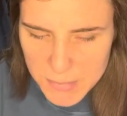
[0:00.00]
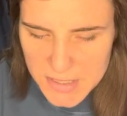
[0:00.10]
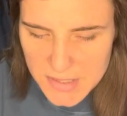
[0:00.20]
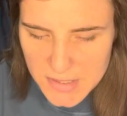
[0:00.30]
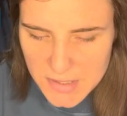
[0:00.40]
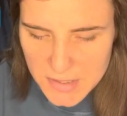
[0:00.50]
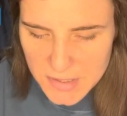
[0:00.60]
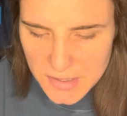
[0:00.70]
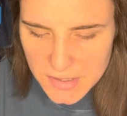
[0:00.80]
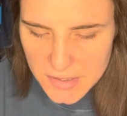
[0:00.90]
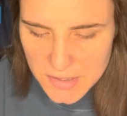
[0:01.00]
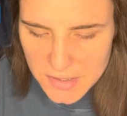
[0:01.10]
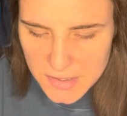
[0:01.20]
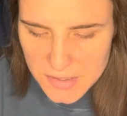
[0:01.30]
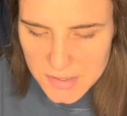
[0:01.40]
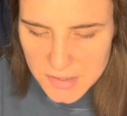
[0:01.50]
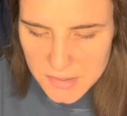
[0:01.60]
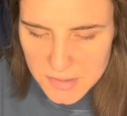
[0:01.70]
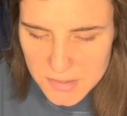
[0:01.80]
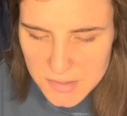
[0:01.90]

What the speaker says: On community, playlist, videos.